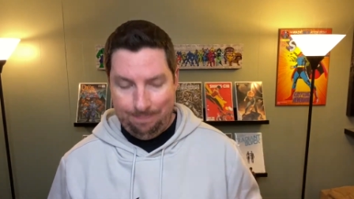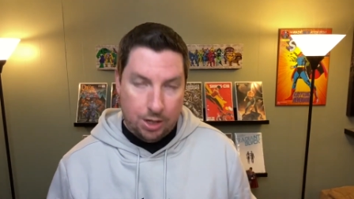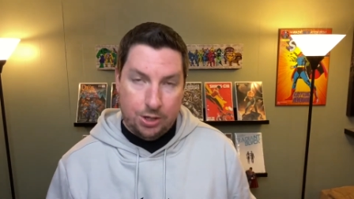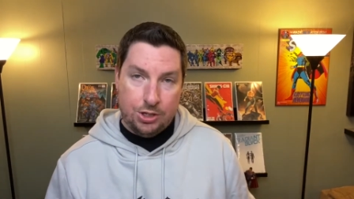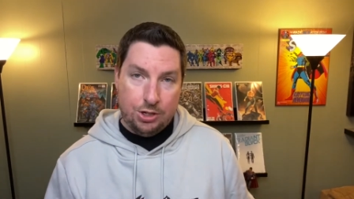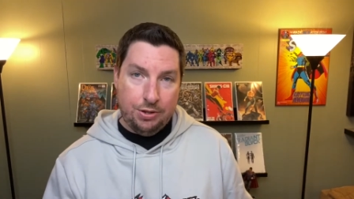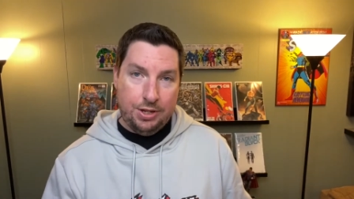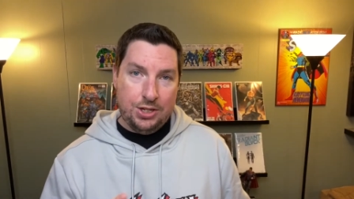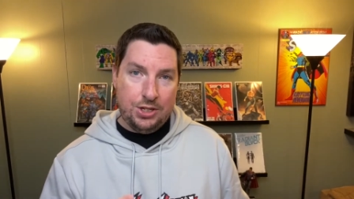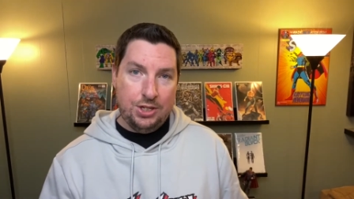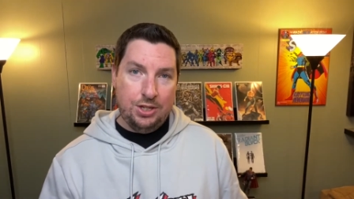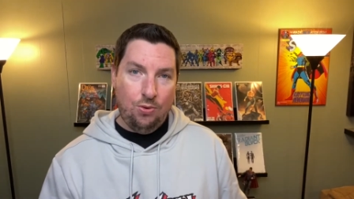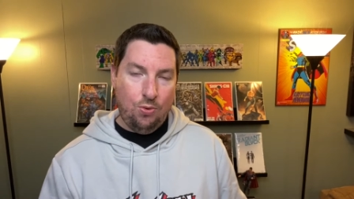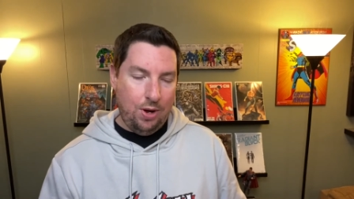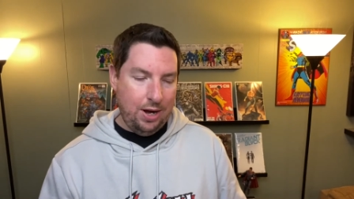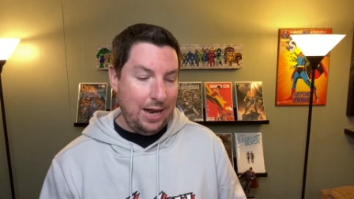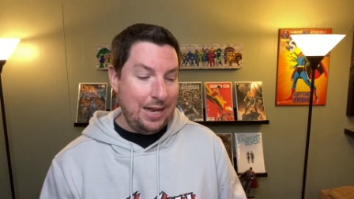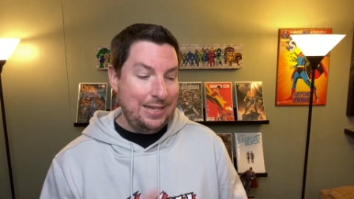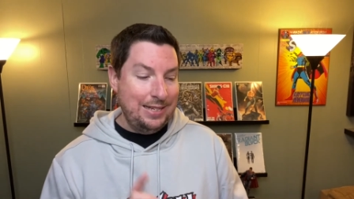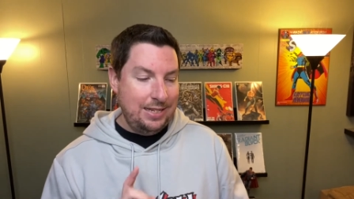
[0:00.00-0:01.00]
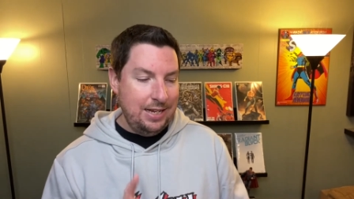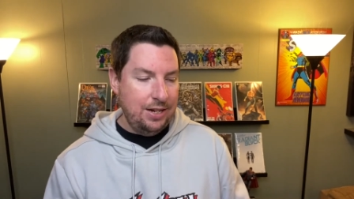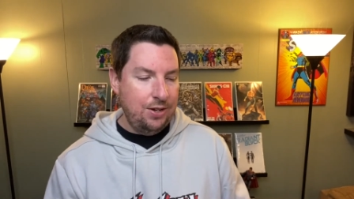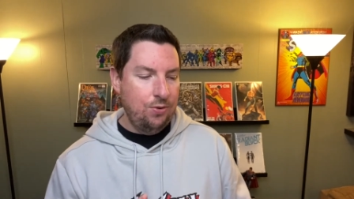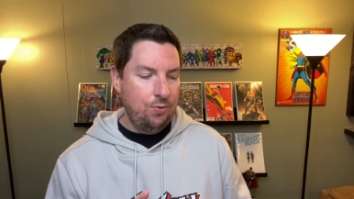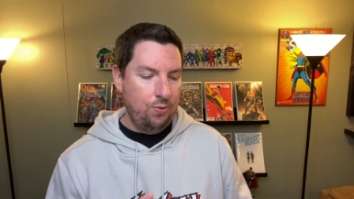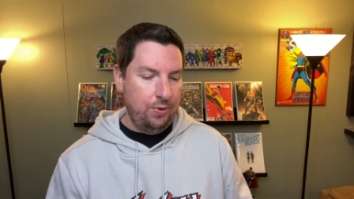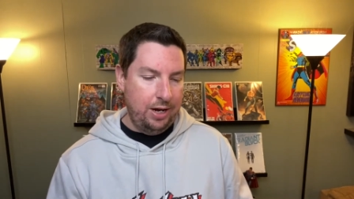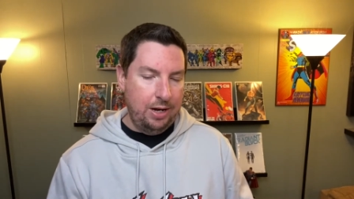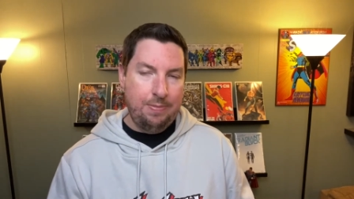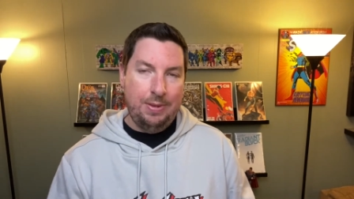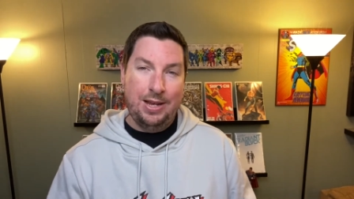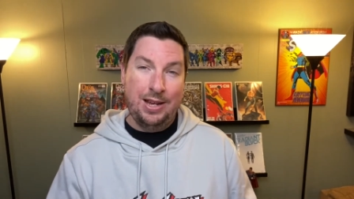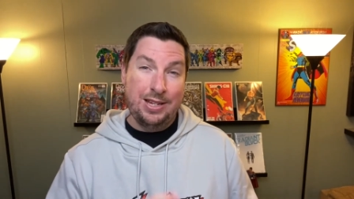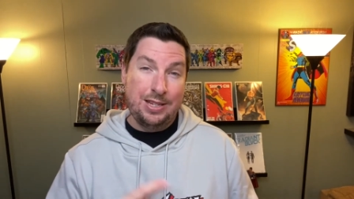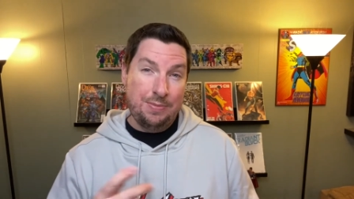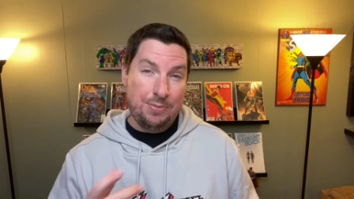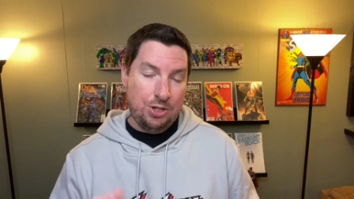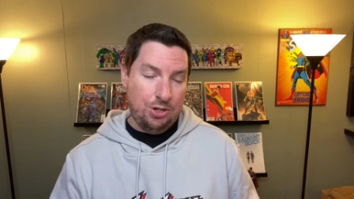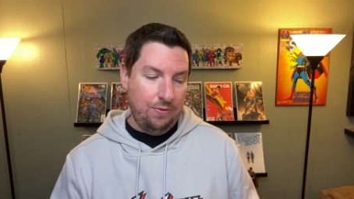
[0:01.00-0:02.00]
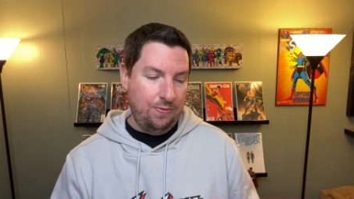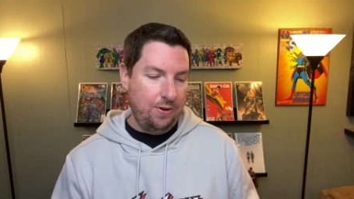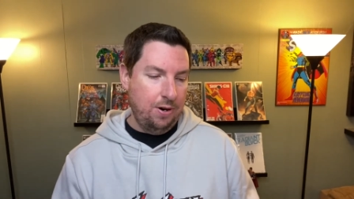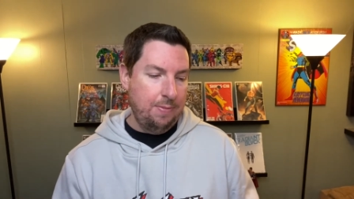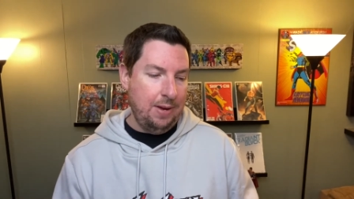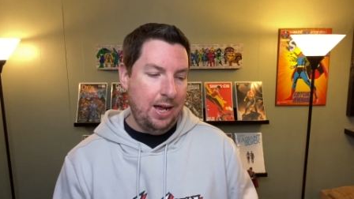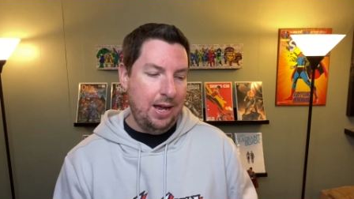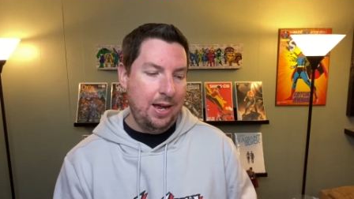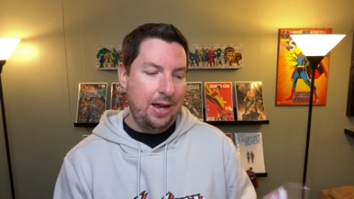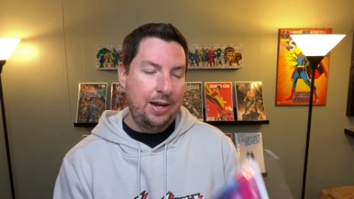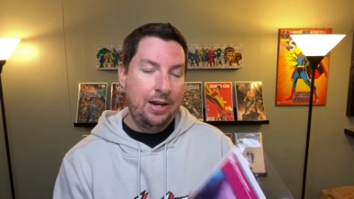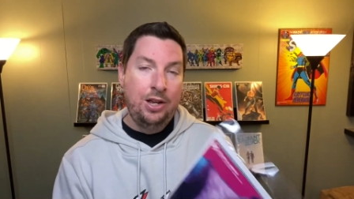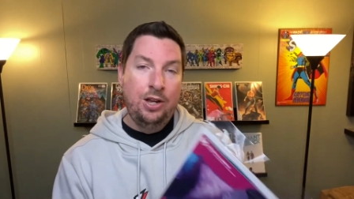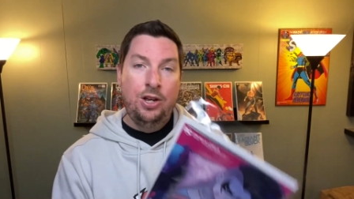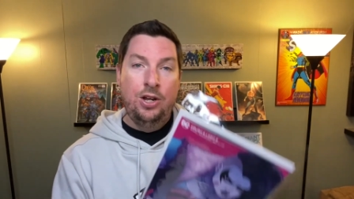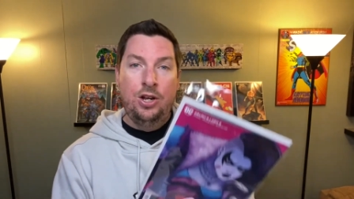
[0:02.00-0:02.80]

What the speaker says: So this is the one I didn't read because I'm so far behind.